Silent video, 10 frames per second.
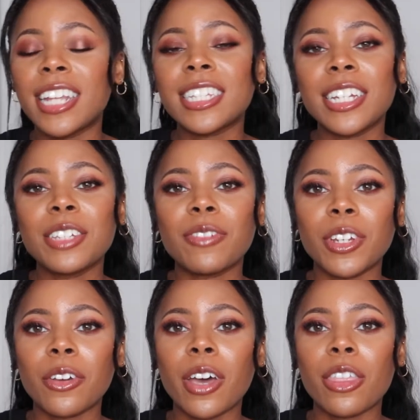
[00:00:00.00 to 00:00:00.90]
In today's
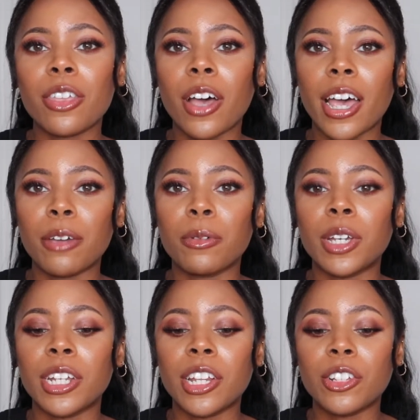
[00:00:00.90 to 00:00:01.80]
video, I thought I
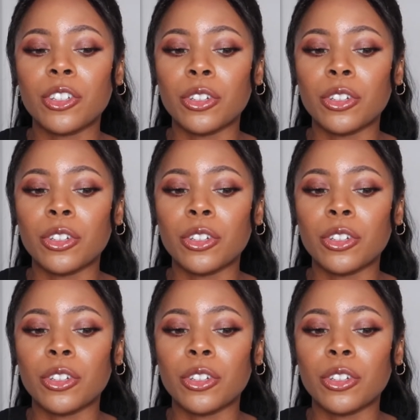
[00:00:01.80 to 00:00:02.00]
would